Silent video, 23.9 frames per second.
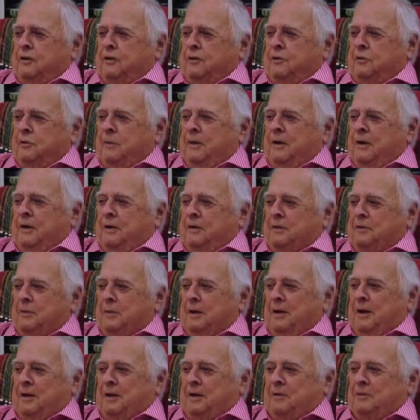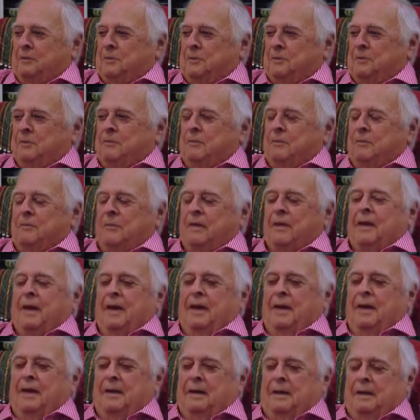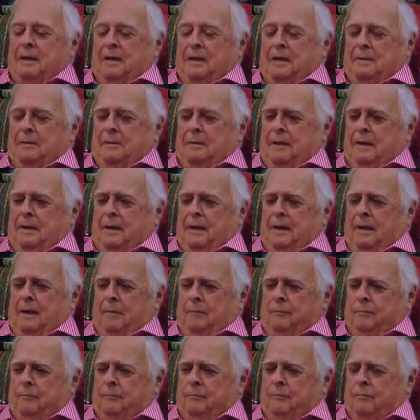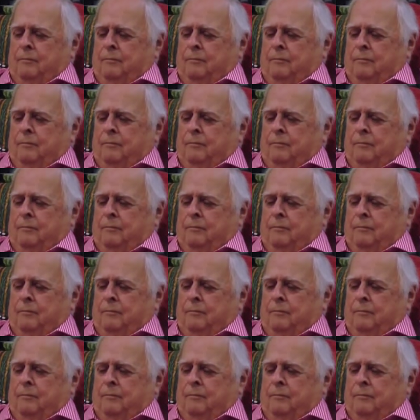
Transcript: in Sp Spanish. Um,